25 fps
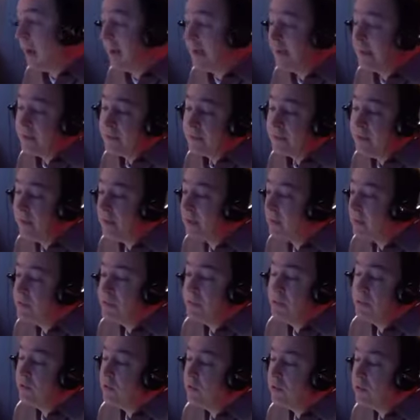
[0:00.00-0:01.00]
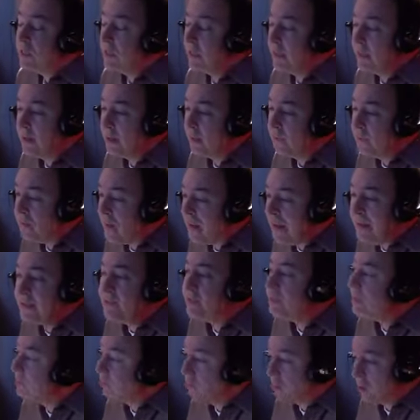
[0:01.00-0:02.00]
I got to tell you, it still looks like an
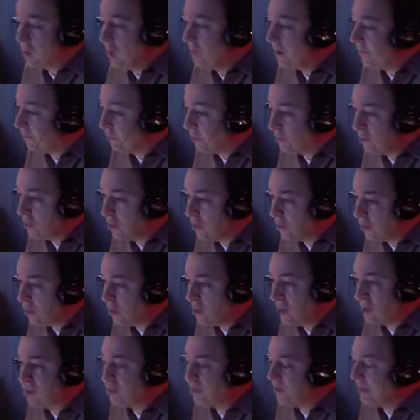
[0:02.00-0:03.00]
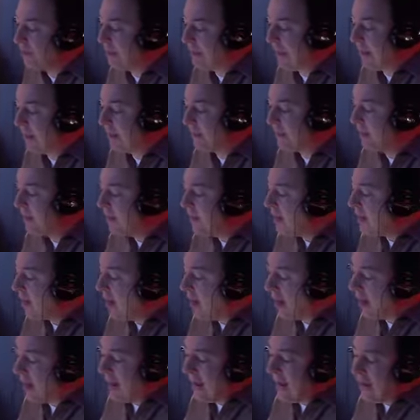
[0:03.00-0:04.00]
amazing recovery. Right. No question about it.
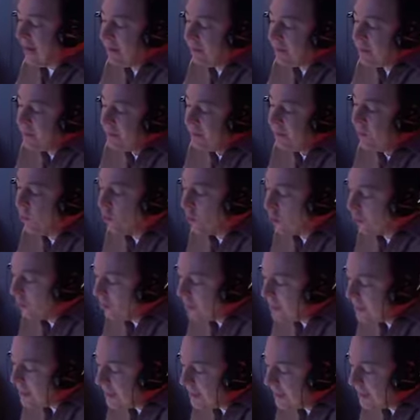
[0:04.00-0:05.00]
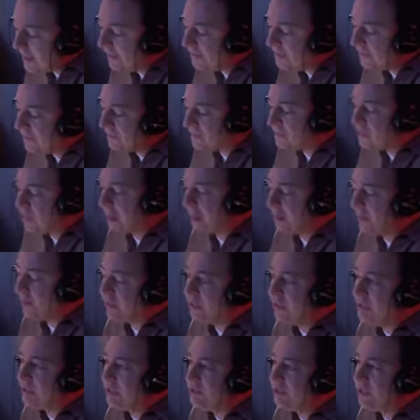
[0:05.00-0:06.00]
I don't even worry if,
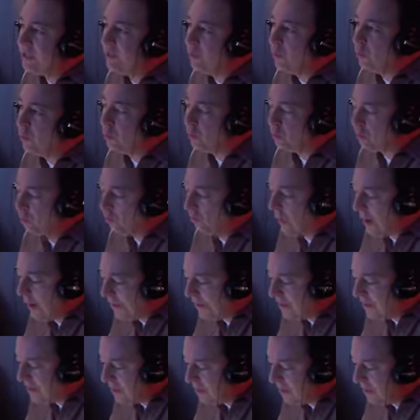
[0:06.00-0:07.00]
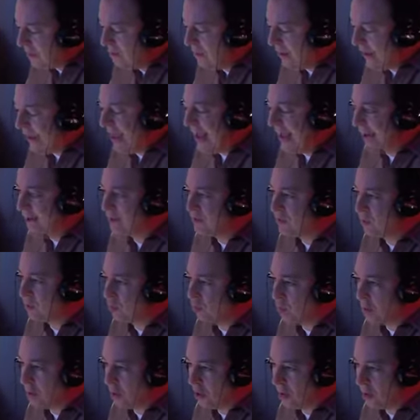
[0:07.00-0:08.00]
is she ready to get back to
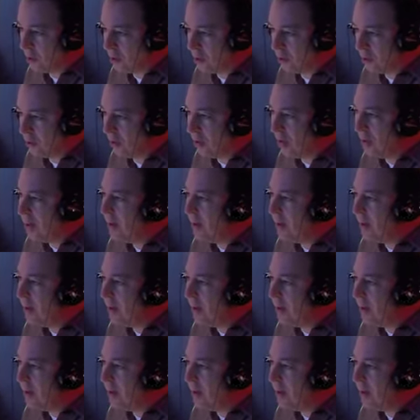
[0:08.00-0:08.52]
work or...